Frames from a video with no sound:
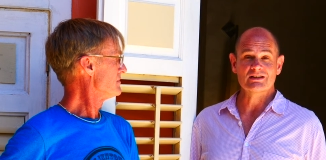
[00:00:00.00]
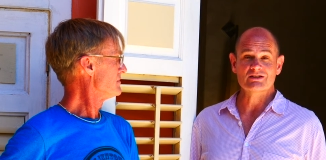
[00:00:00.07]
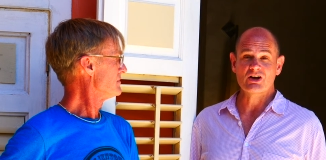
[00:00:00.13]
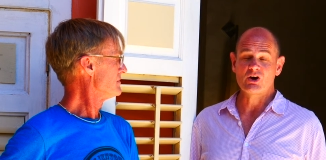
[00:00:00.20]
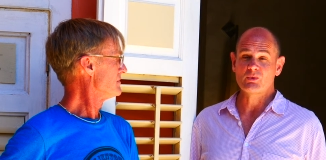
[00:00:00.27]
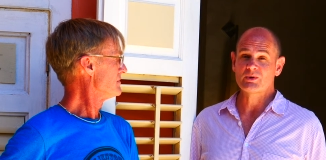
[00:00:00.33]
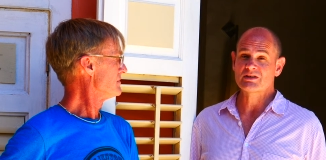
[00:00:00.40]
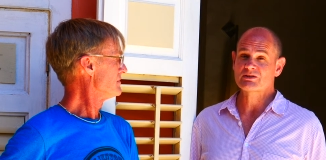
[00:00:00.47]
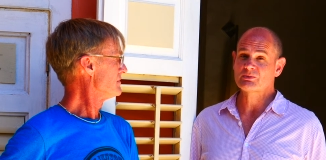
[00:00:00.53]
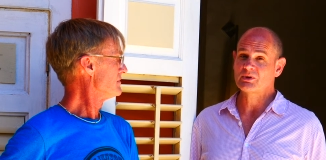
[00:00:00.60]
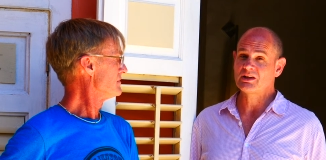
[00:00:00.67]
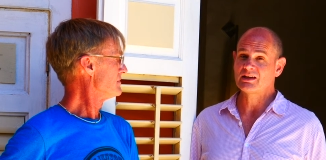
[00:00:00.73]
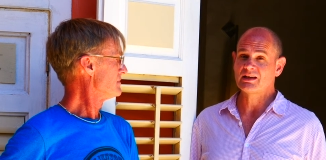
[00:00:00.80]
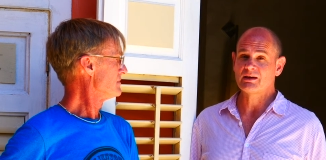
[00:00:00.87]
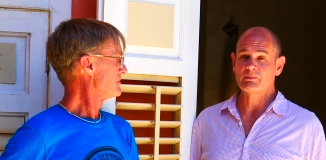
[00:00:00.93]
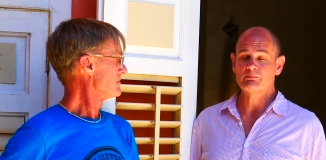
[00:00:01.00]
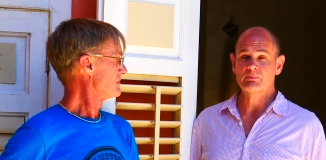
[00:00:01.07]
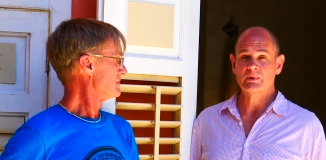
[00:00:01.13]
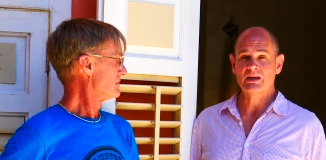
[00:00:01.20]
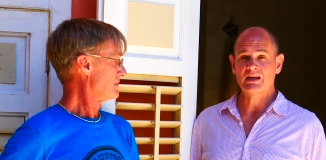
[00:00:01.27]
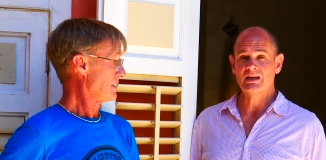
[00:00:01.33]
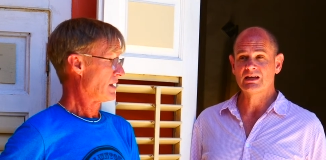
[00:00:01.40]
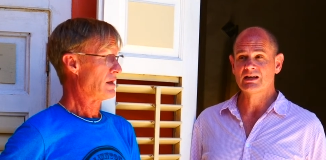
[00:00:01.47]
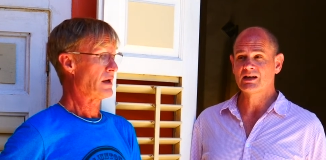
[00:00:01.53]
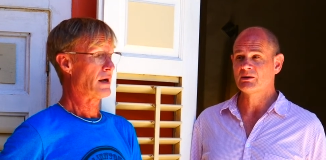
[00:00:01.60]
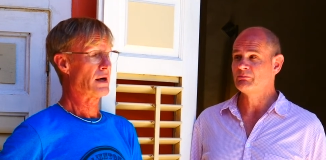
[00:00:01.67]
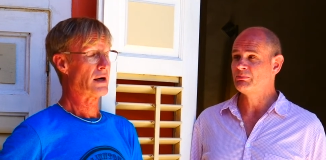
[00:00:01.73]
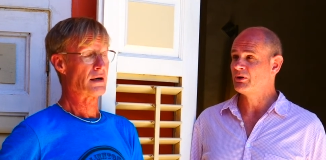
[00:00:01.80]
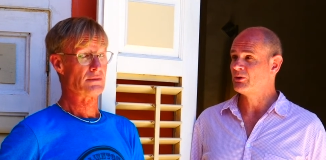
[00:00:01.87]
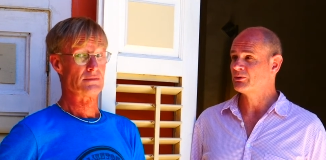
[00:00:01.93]
Speaker 1: is always really a key
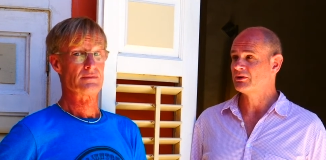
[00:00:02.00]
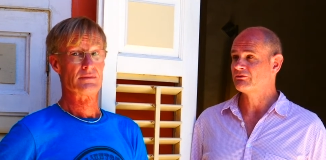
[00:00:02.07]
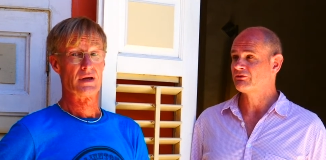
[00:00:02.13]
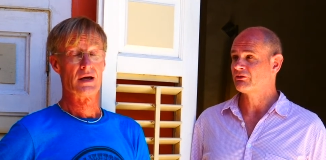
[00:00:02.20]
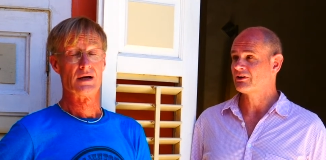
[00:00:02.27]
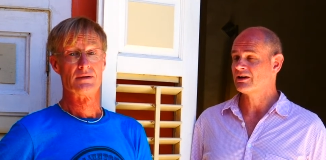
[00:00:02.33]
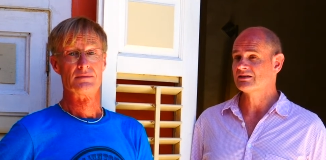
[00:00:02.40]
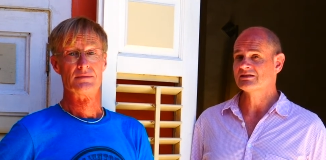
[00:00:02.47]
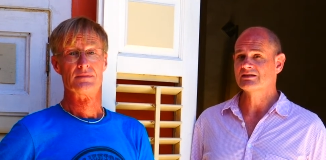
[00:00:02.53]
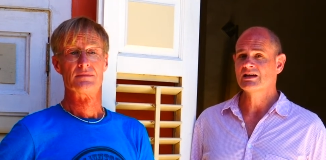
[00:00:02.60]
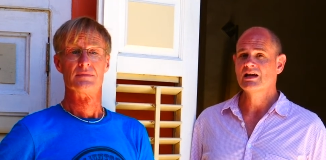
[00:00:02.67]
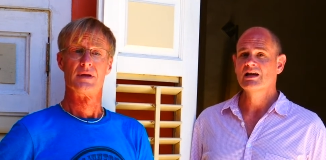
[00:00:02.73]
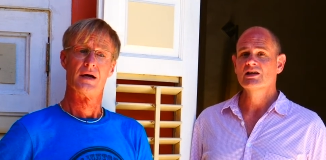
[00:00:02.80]
component for us.